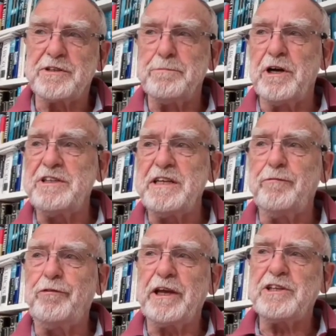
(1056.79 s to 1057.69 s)
not
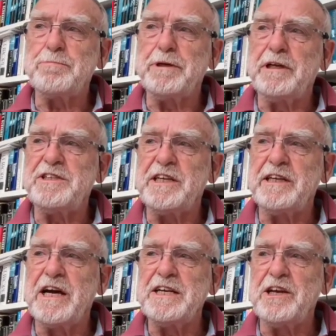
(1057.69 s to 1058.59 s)
inflexibility and
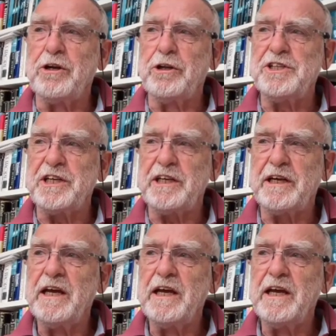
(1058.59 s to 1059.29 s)
ideology,